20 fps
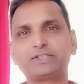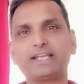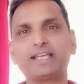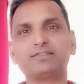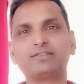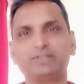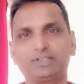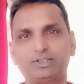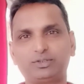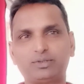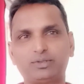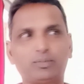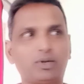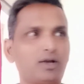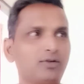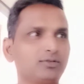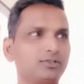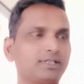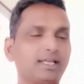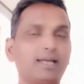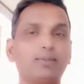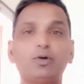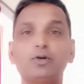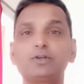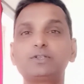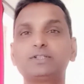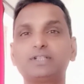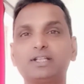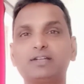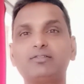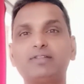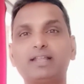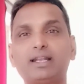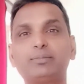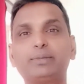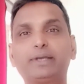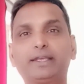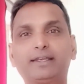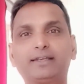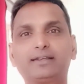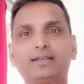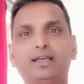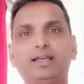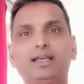share with you about emotional well-being.